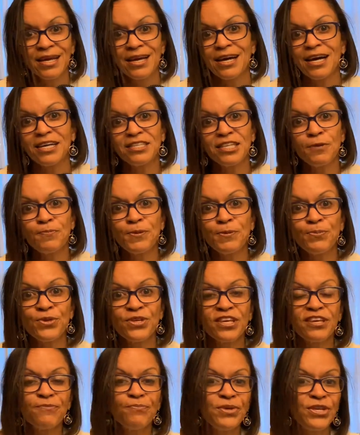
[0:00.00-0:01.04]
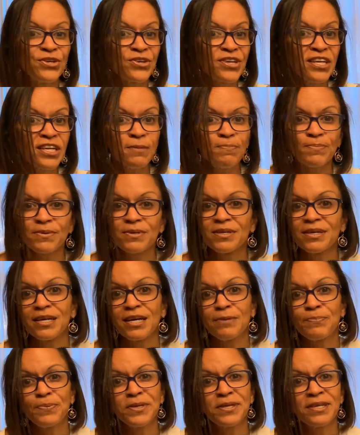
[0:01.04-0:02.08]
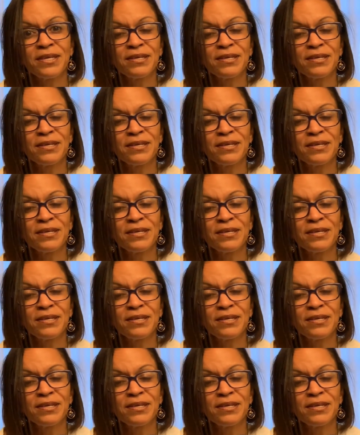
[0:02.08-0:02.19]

I tell people you give me your hip, I put